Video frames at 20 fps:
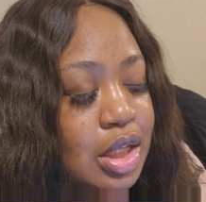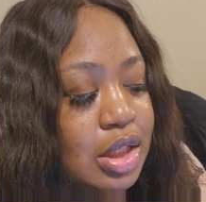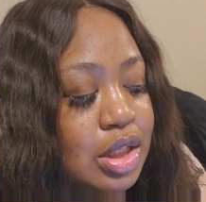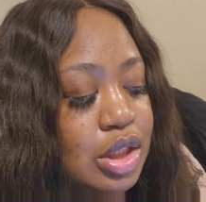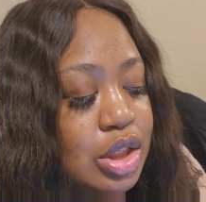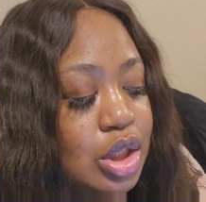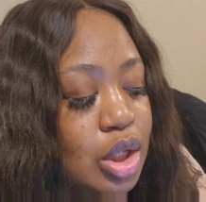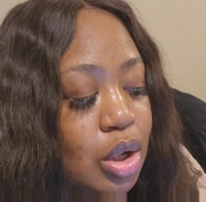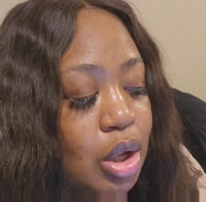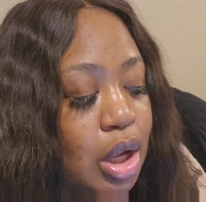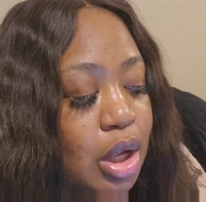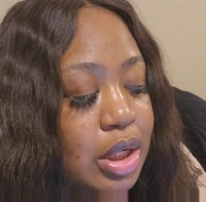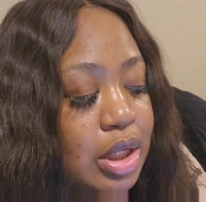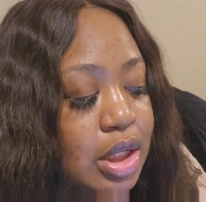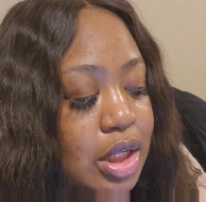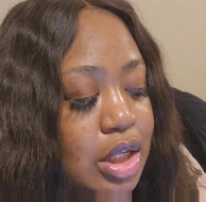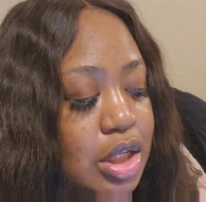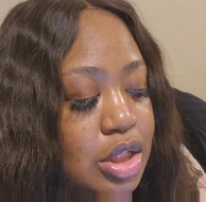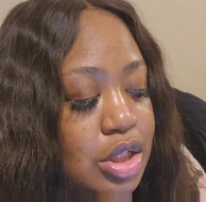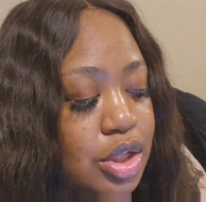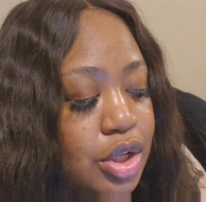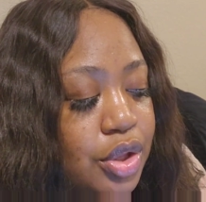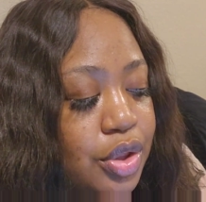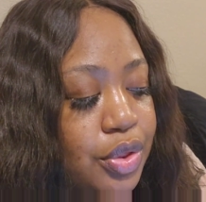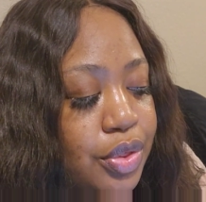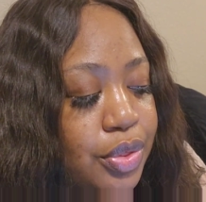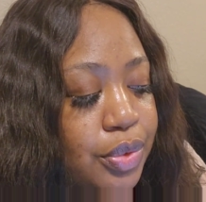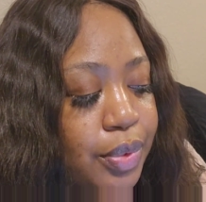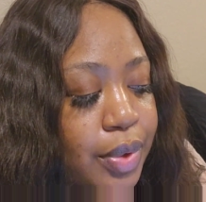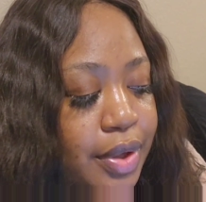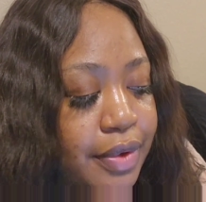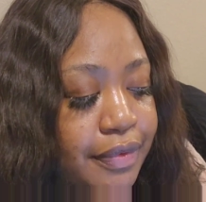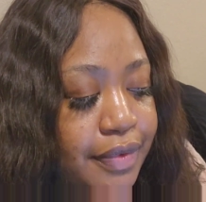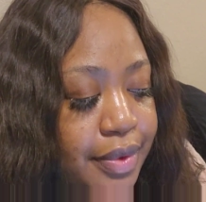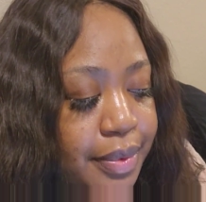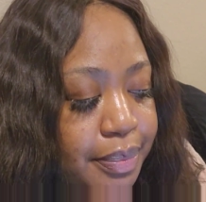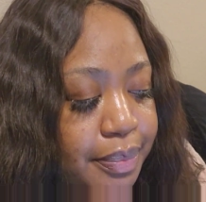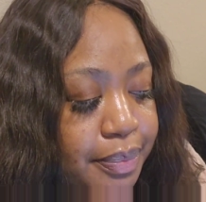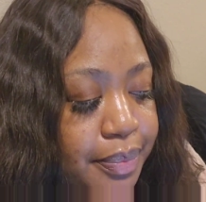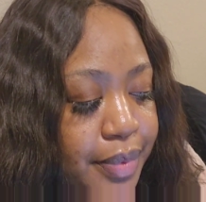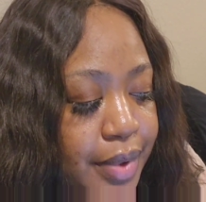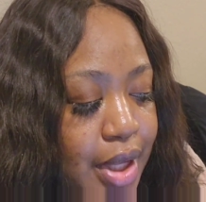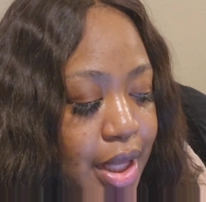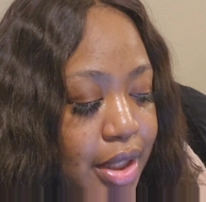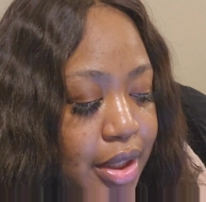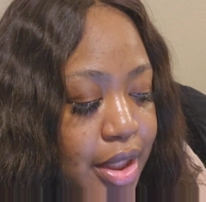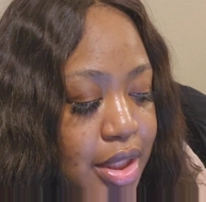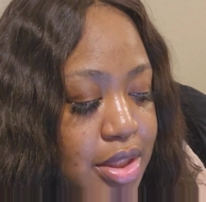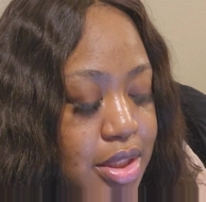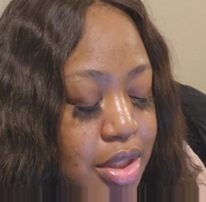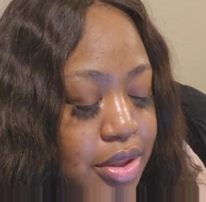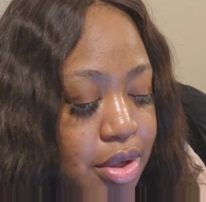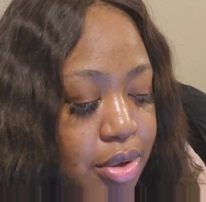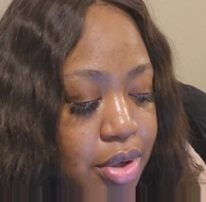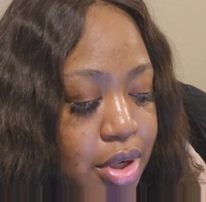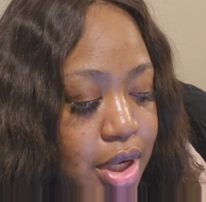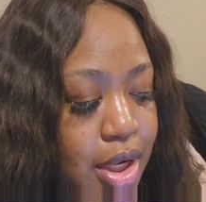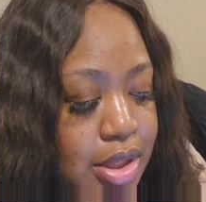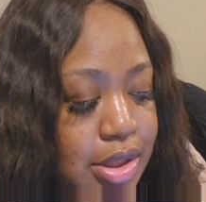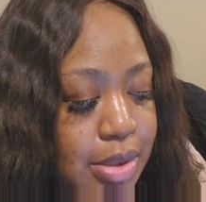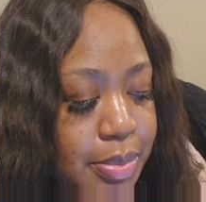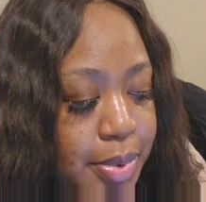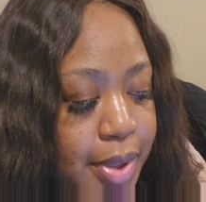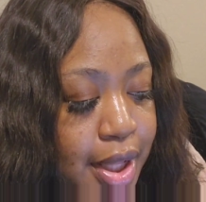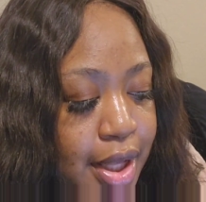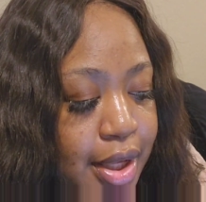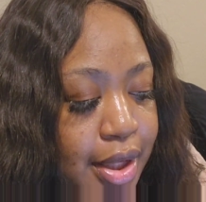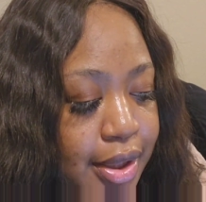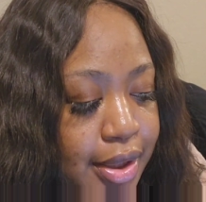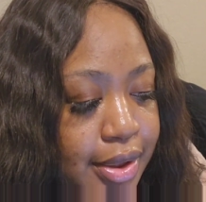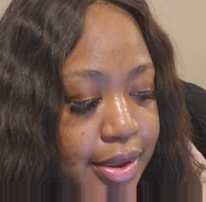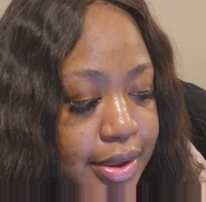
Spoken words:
So I need three of them, at least a 30-day supply.